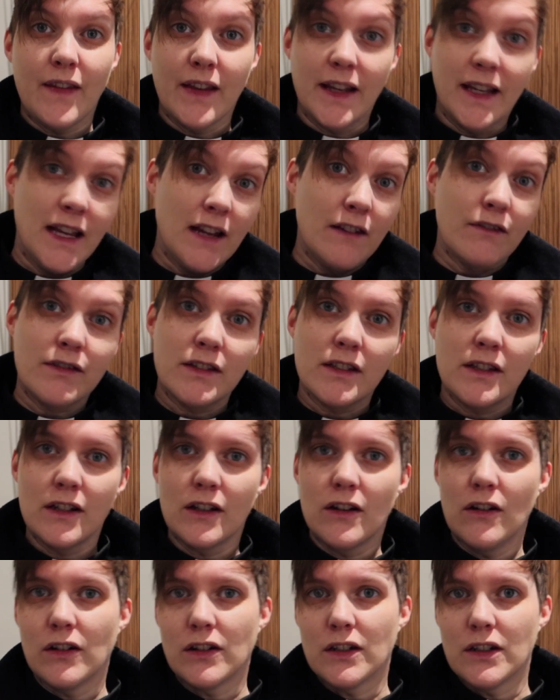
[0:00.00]
the gift that
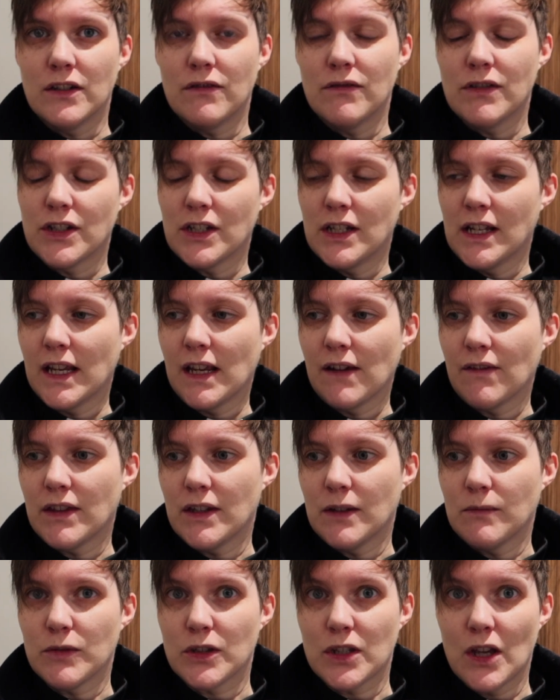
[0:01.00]
God had originally given
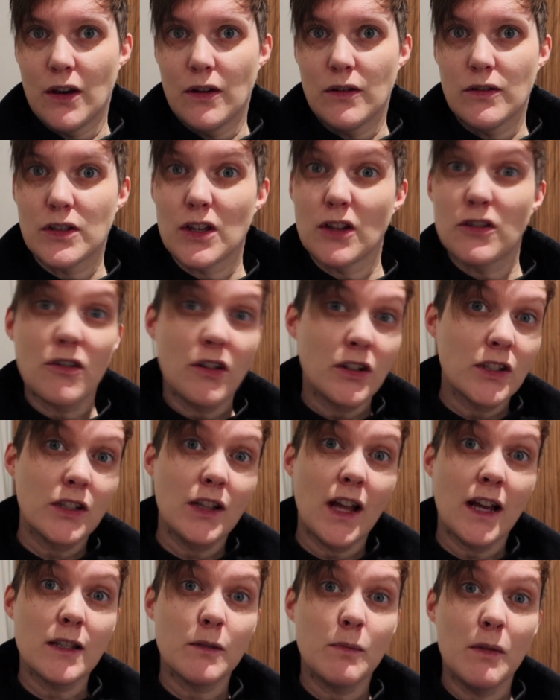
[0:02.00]
them. So try to do
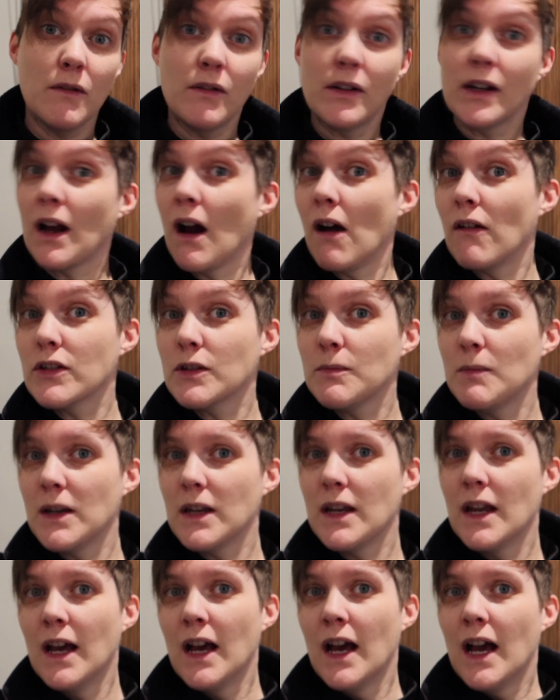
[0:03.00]
that as a bit of
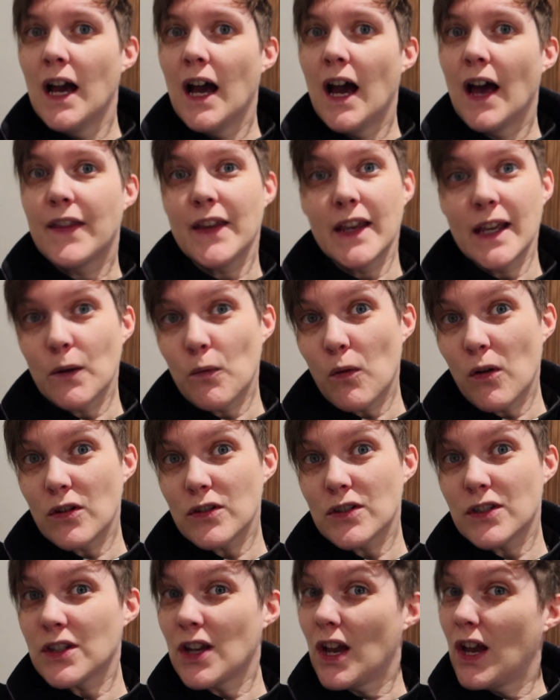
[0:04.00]
encouragement. I think it
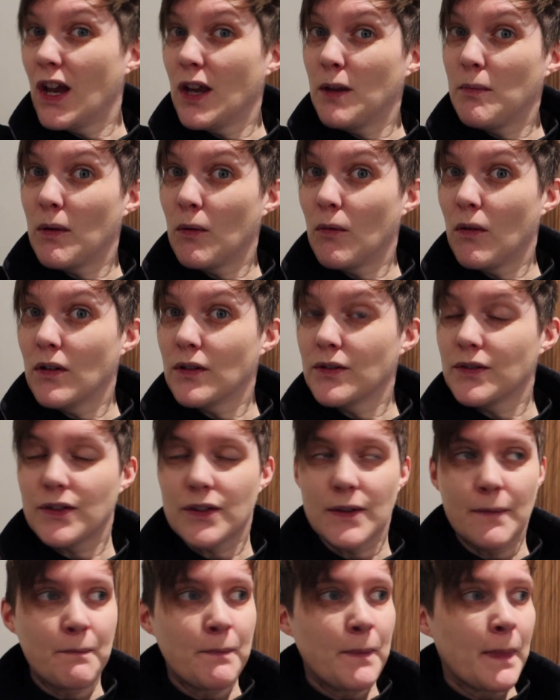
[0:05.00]
was, I hope it
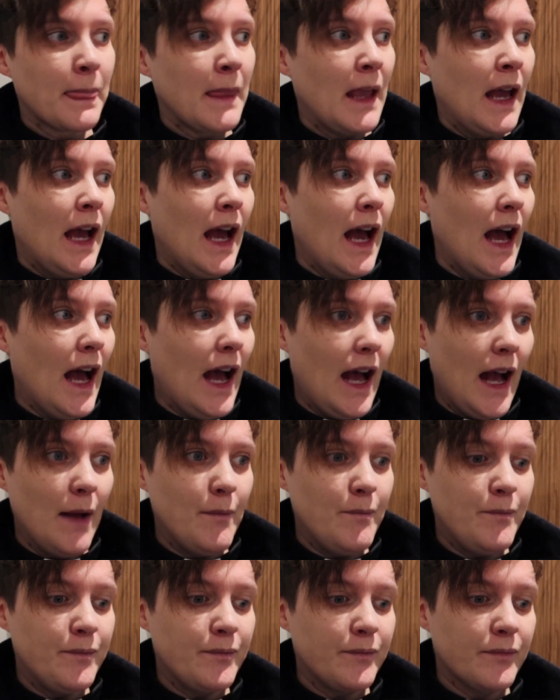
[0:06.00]
was.
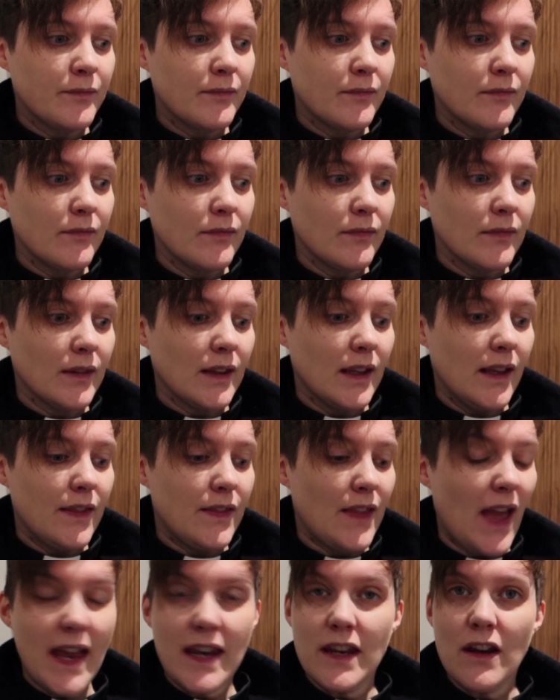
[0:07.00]
Then
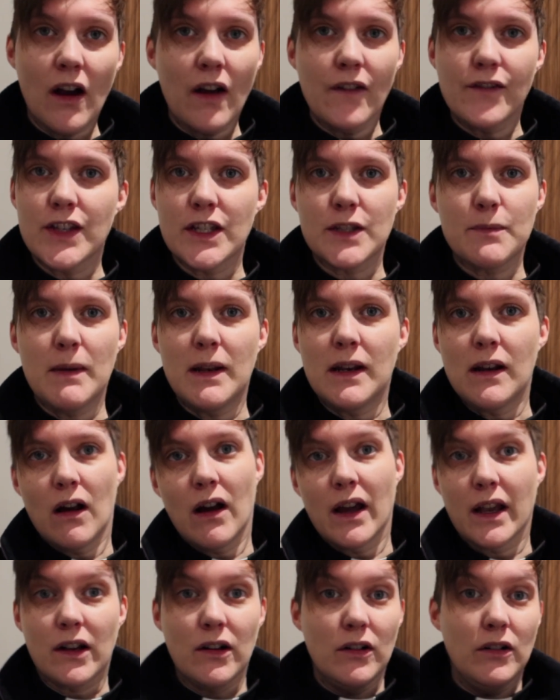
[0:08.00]
I've just been
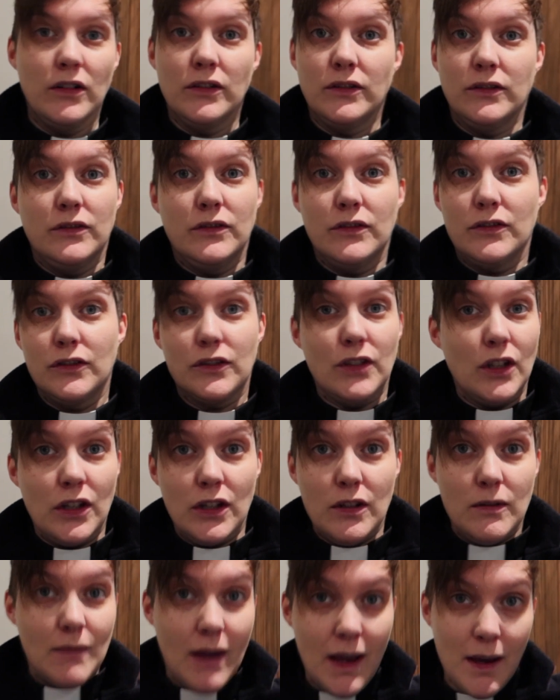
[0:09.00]
like on
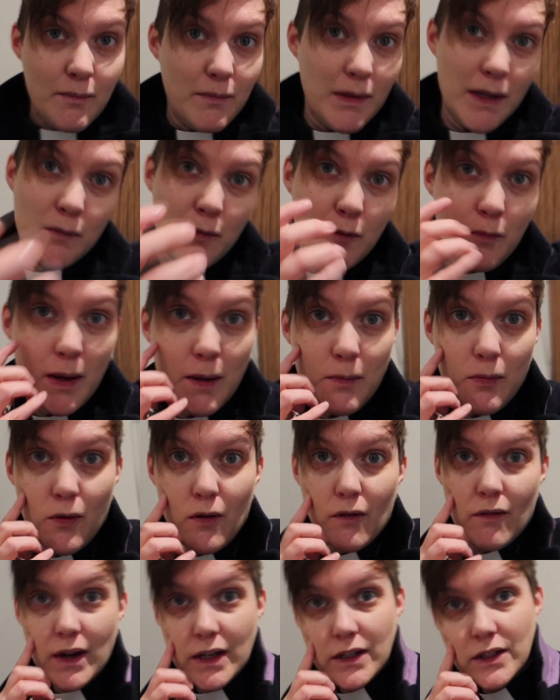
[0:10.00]
Zoom and meeting with people,
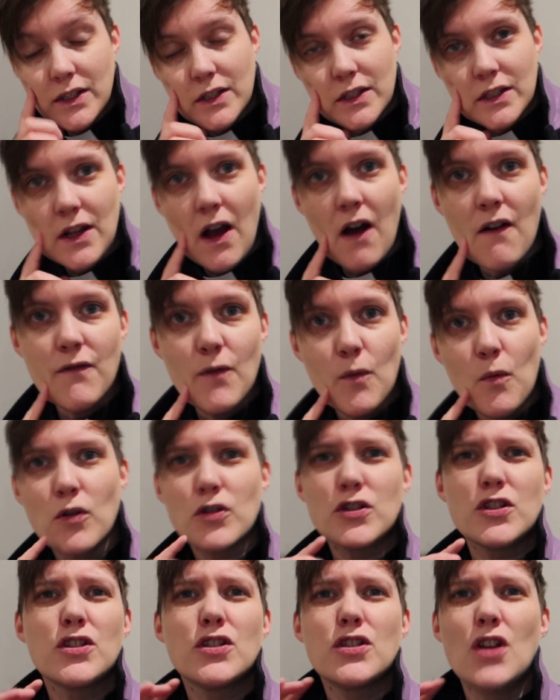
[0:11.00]
arranging stuff.
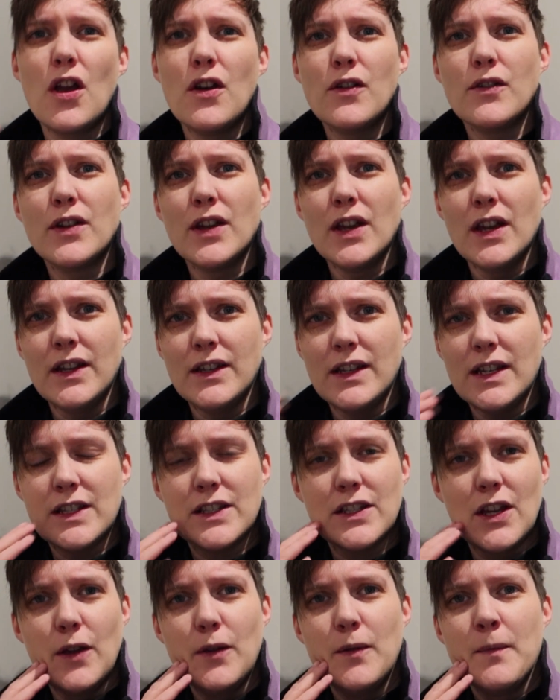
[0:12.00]
What's so good is
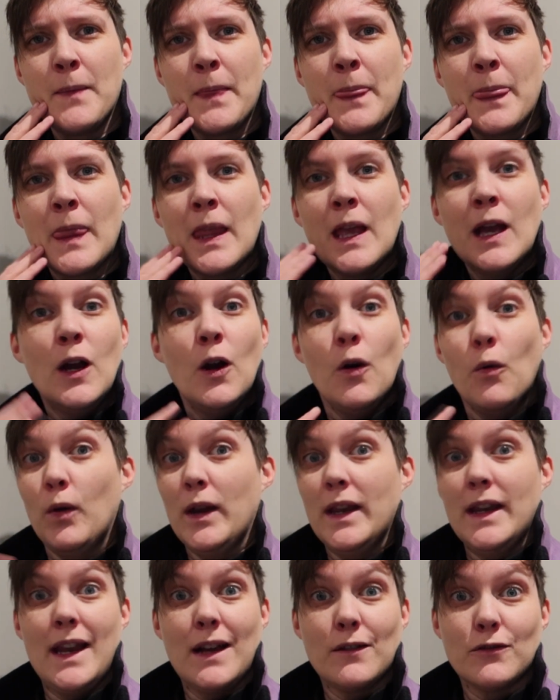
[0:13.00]
so
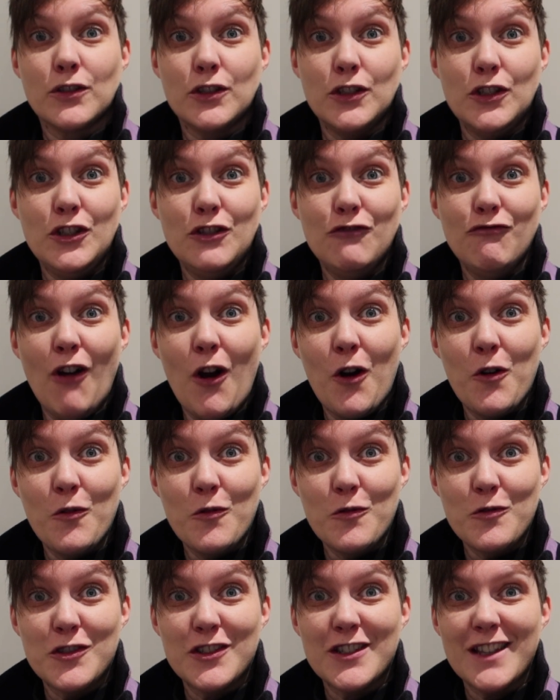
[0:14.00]
we announced the new
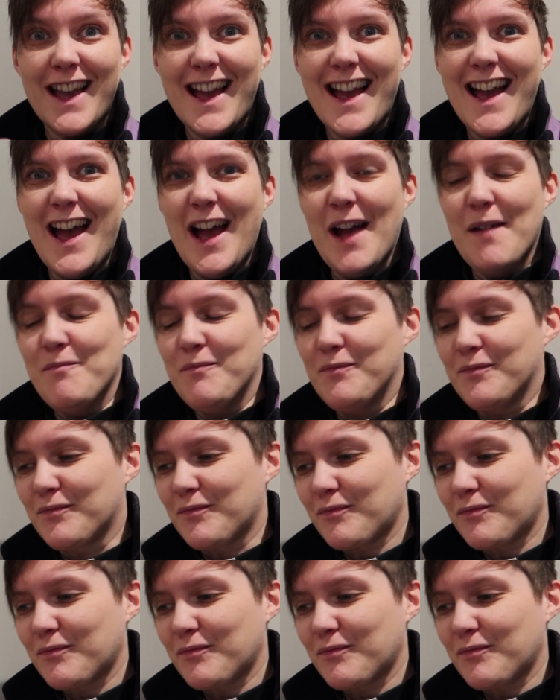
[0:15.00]
roles of